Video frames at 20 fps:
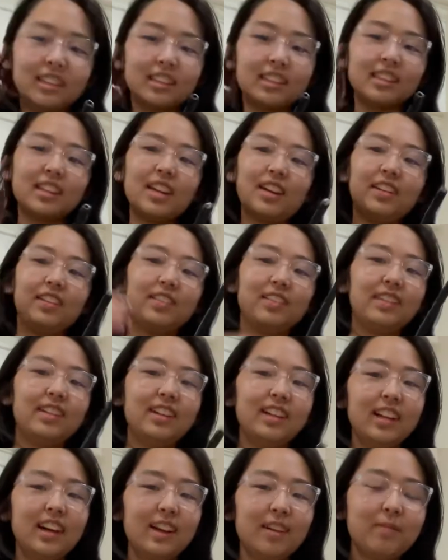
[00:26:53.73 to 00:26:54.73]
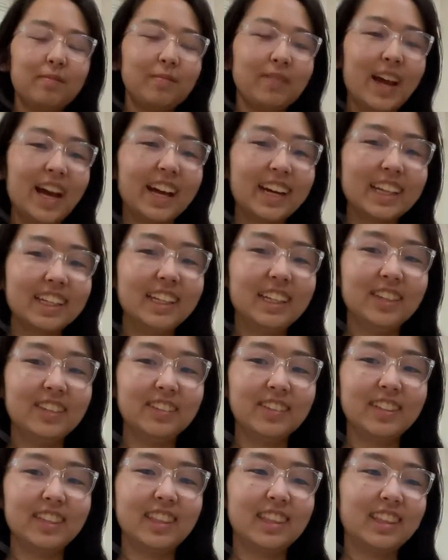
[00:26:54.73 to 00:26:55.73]
so I'm back
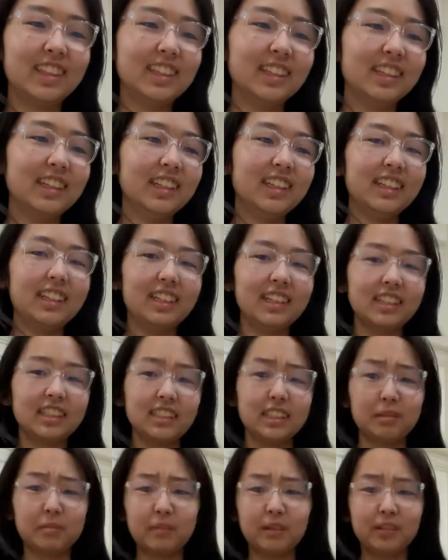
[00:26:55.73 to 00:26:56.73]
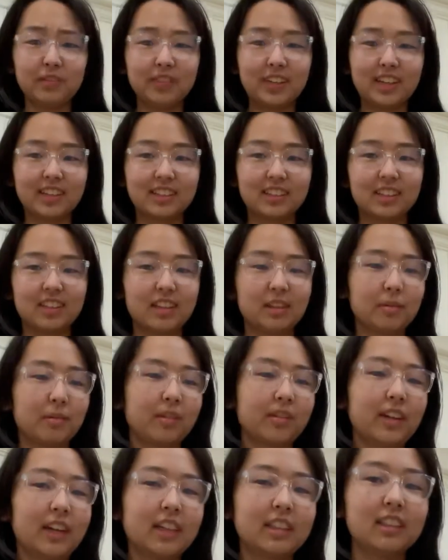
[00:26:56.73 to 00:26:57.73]
with an example of an exothermic
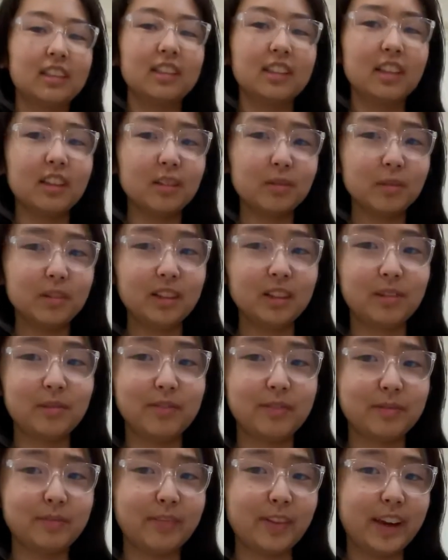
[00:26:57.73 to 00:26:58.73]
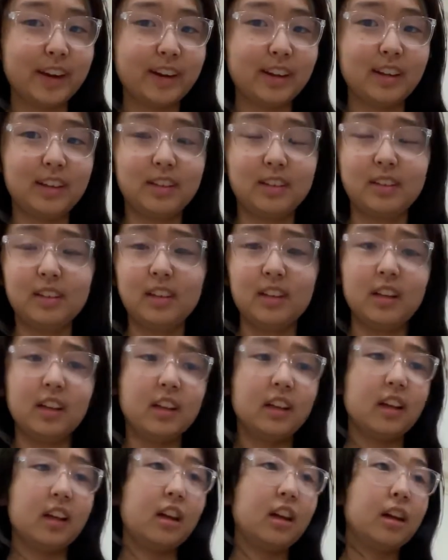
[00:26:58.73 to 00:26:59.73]
reaction. This one is very
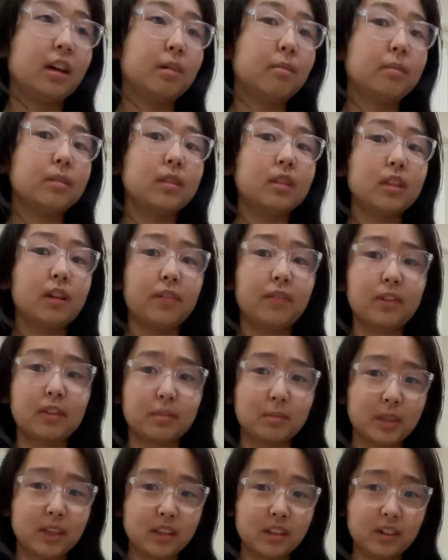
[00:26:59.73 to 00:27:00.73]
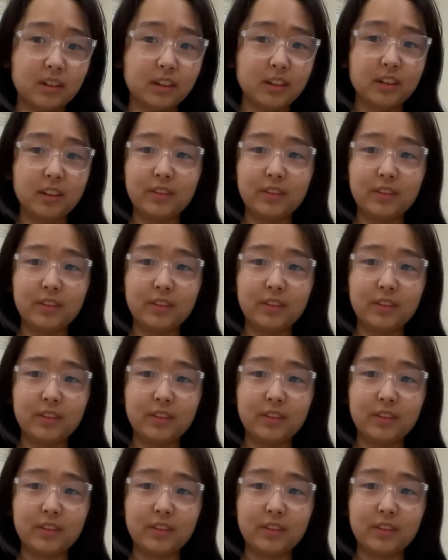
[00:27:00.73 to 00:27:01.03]
self-explanatory,